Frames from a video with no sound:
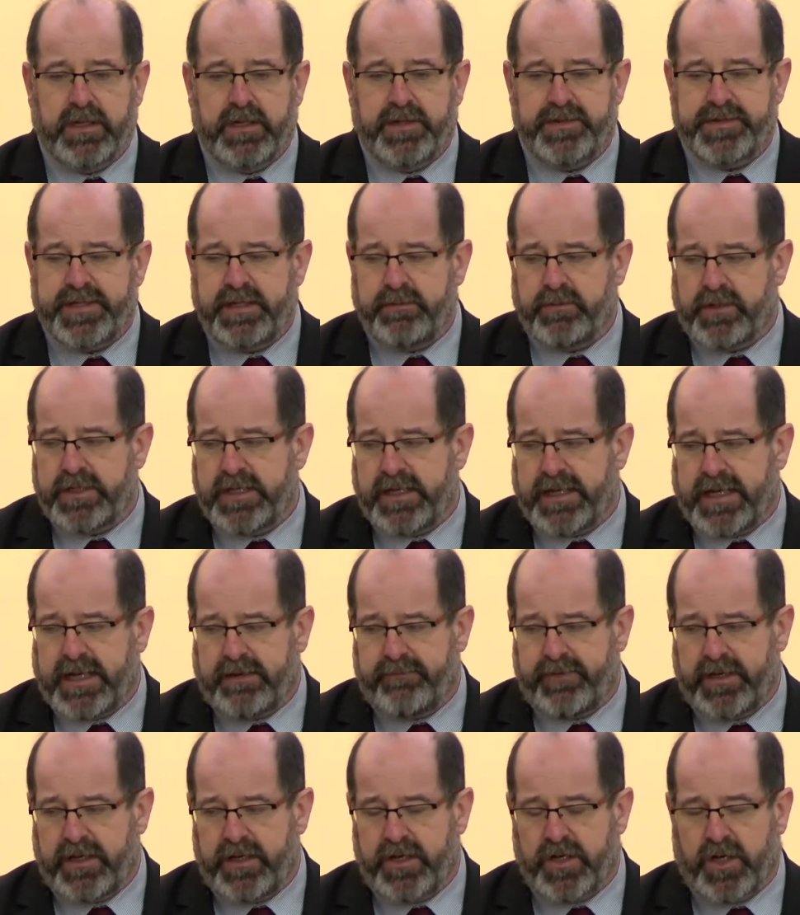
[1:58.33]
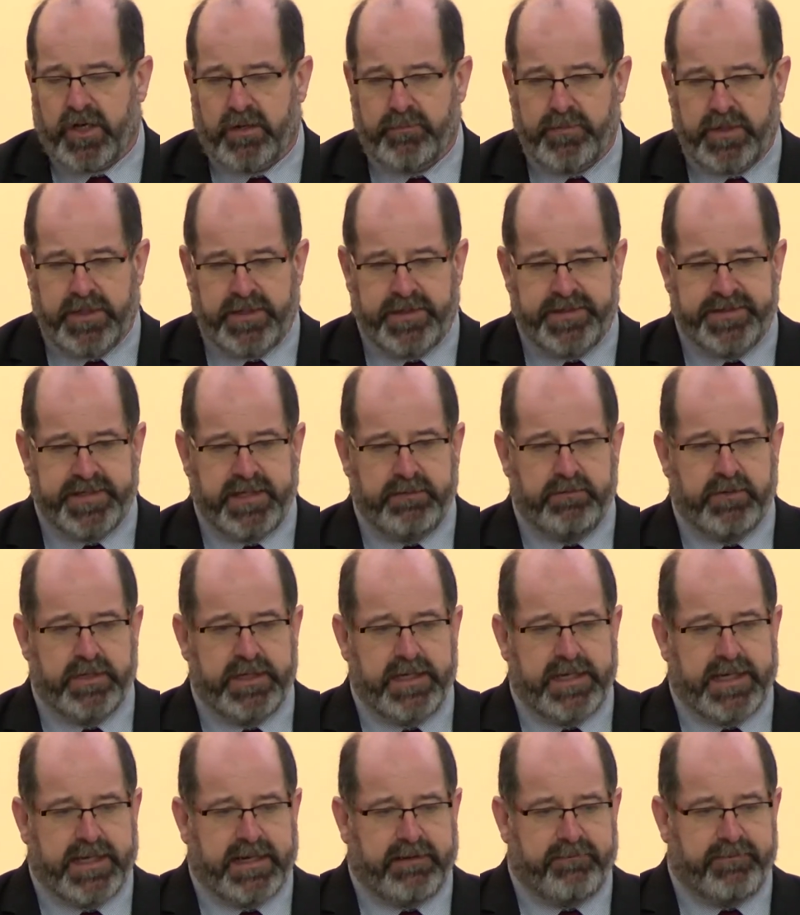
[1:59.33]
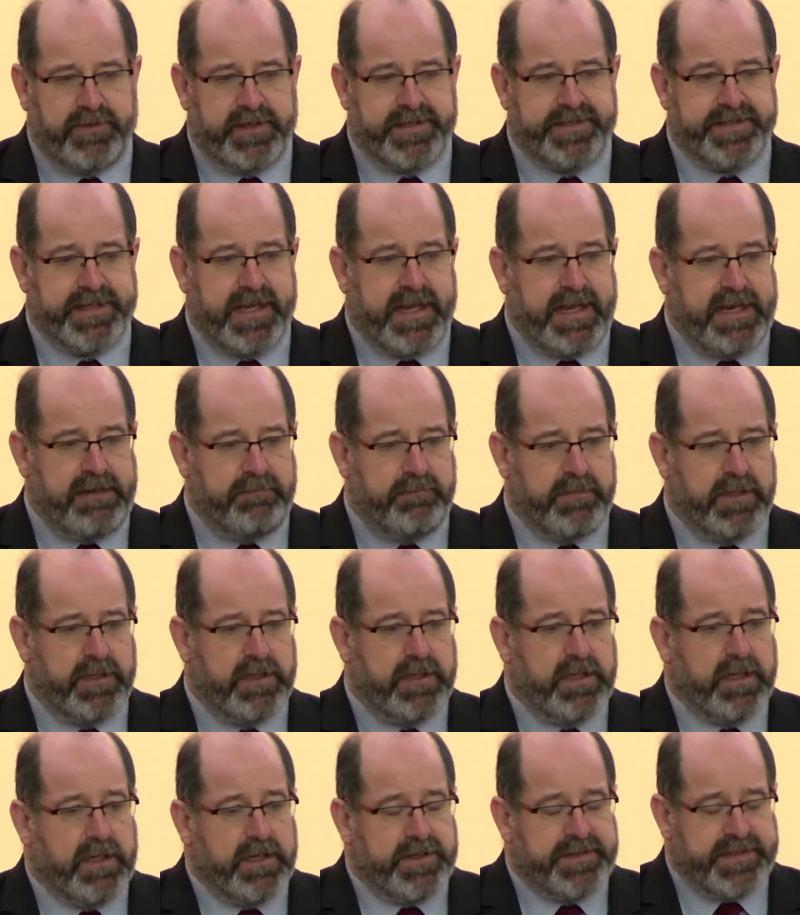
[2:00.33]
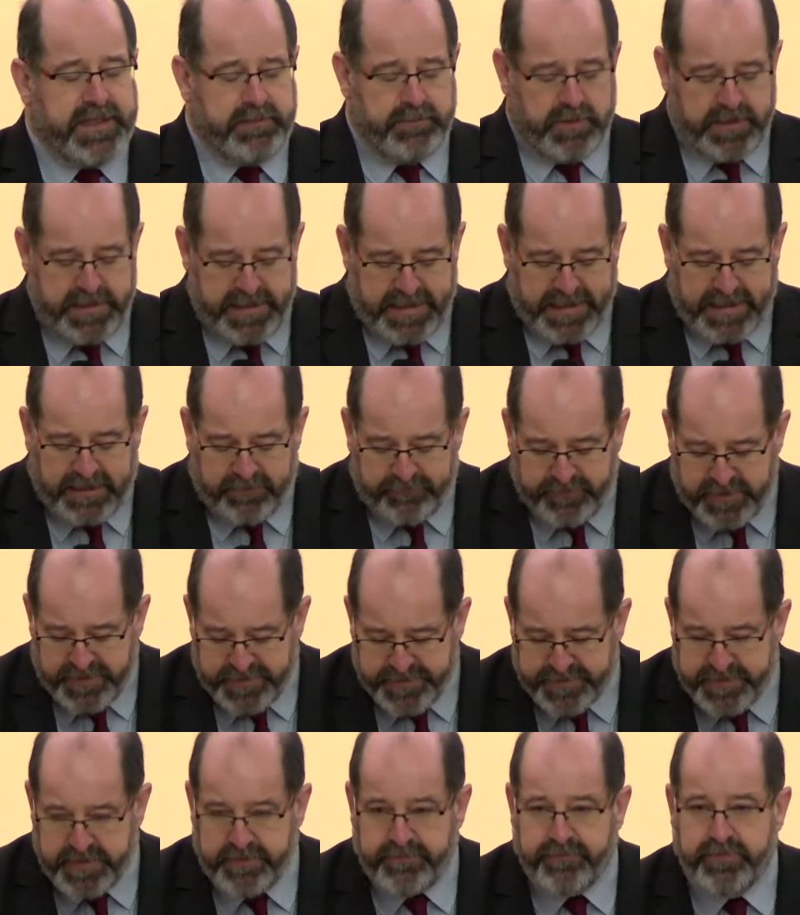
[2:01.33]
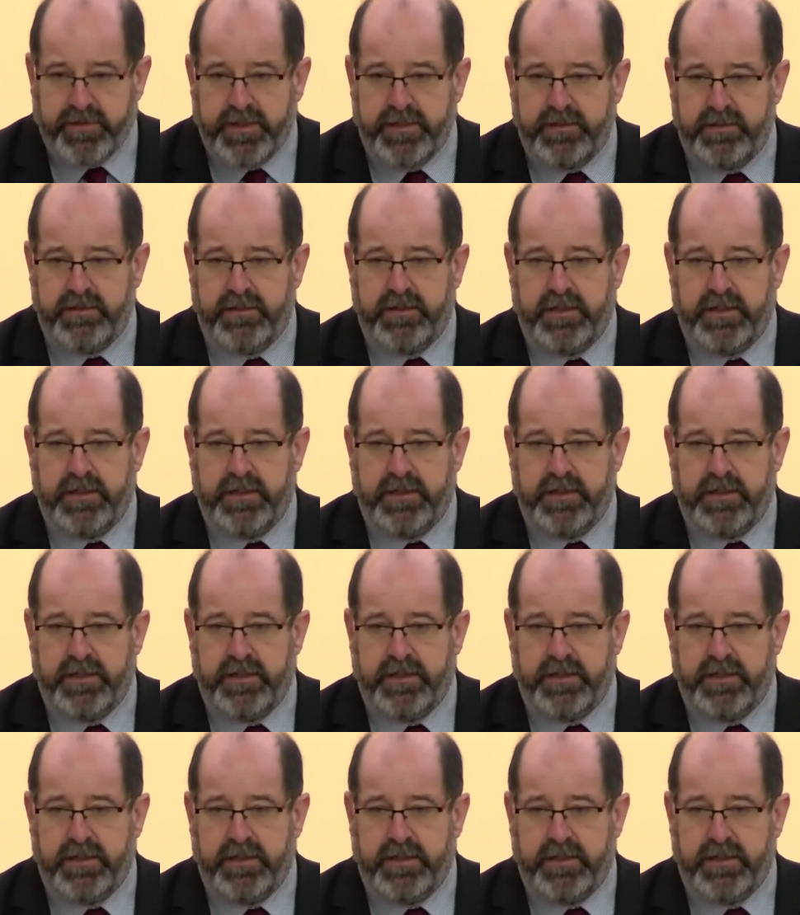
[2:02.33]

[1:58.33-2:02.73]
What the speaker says: See what you have in common. See what you have the same. See what you have that's different.